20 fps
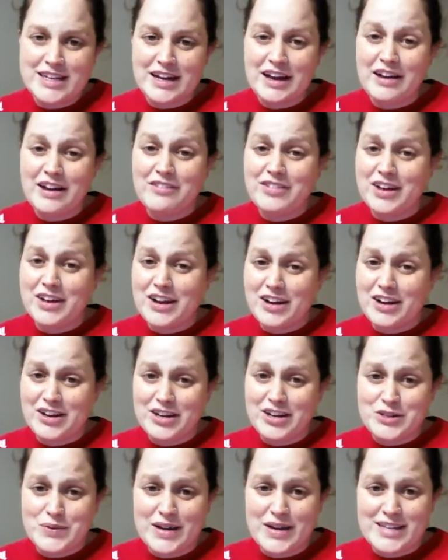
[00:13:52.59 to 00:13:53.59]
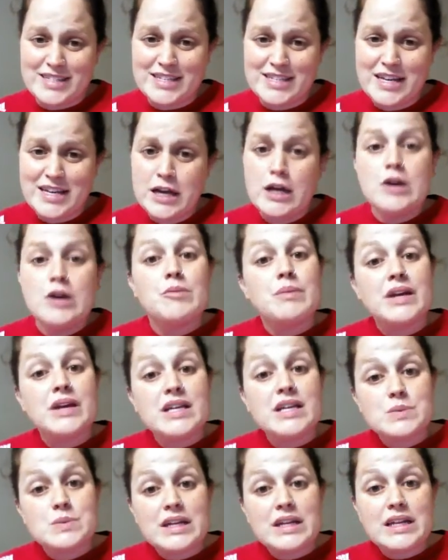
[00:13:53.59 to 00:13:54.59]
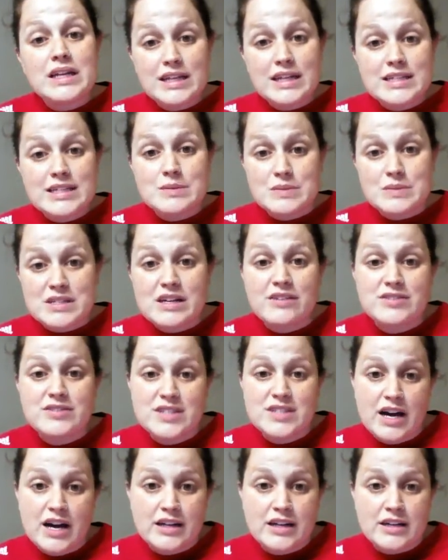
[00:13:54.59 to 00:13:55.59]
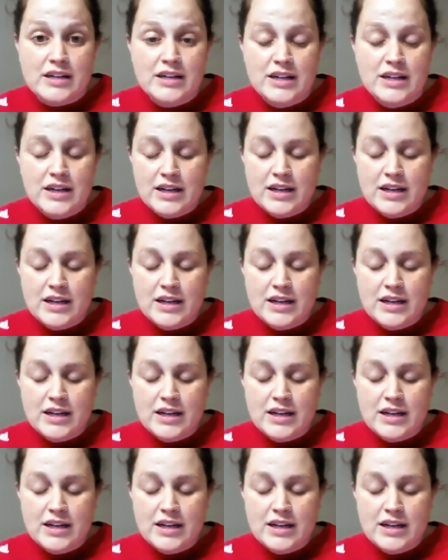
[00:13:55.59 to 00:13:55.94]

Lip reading: I have that on here twice because we need to get some stuff done,